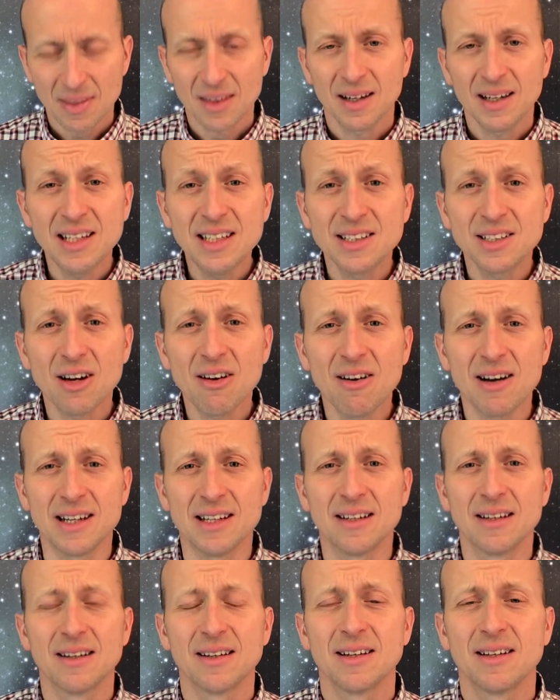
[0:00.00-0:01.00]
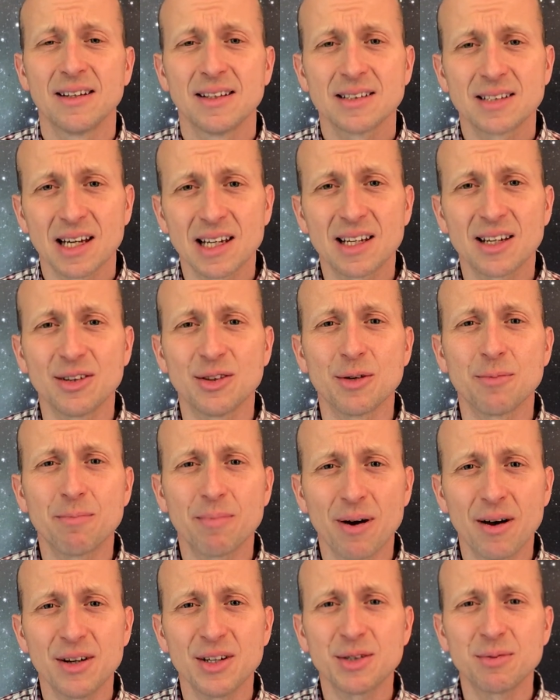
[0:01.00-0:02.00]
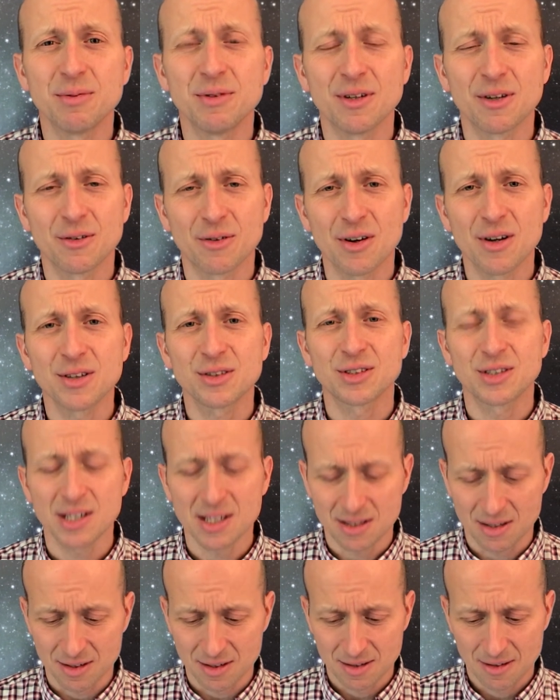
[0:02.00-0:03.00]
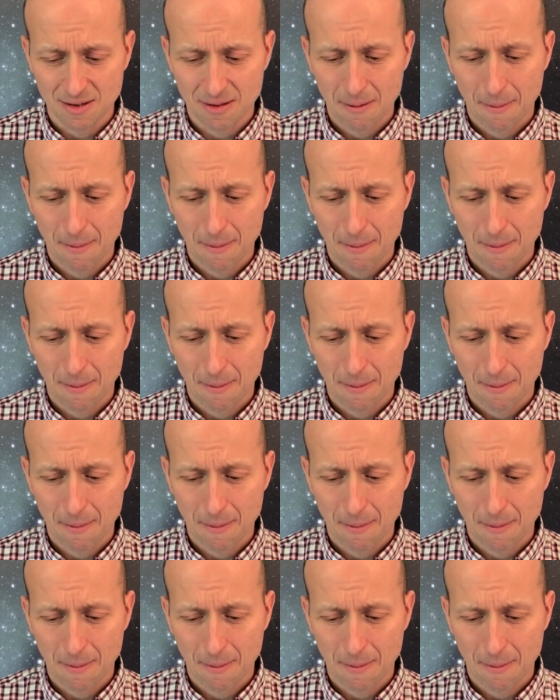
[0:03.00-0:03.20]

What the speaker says: He died, taking the punishment of our sins.